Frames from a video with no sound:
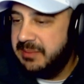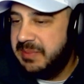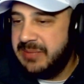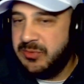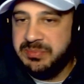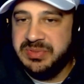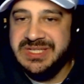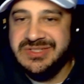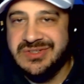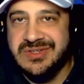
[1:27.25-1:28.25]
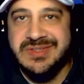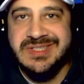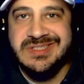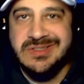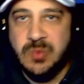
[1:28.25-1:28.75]
People Pleaser,
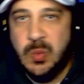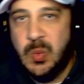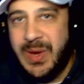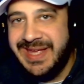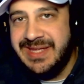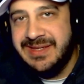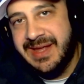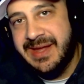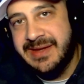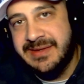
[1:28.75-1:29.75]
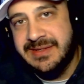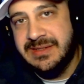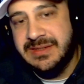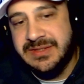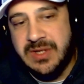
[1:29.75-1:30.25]
this is White, and
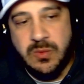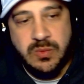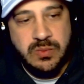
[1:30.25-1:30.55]
let's go.